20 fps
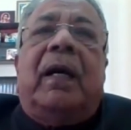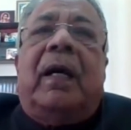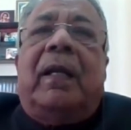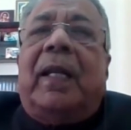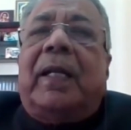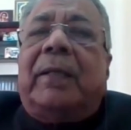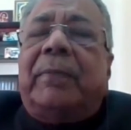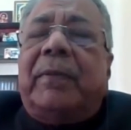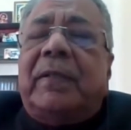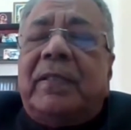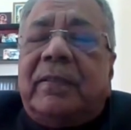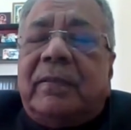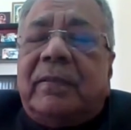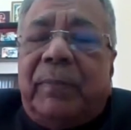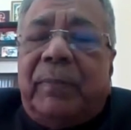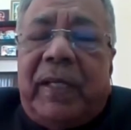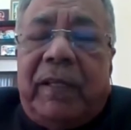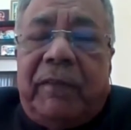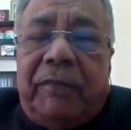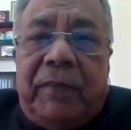Let me
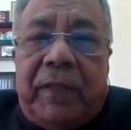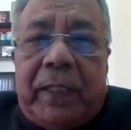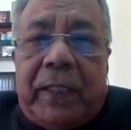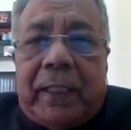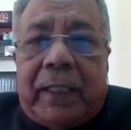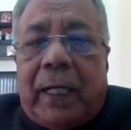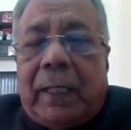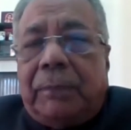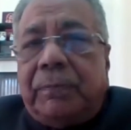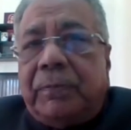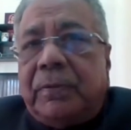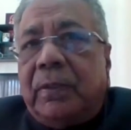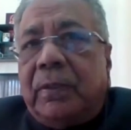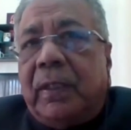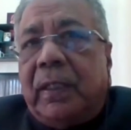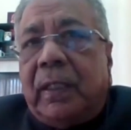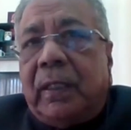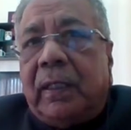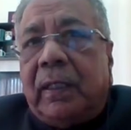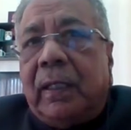briefly
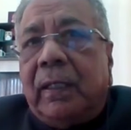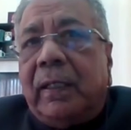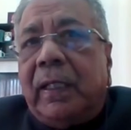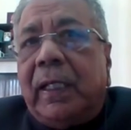recapitulate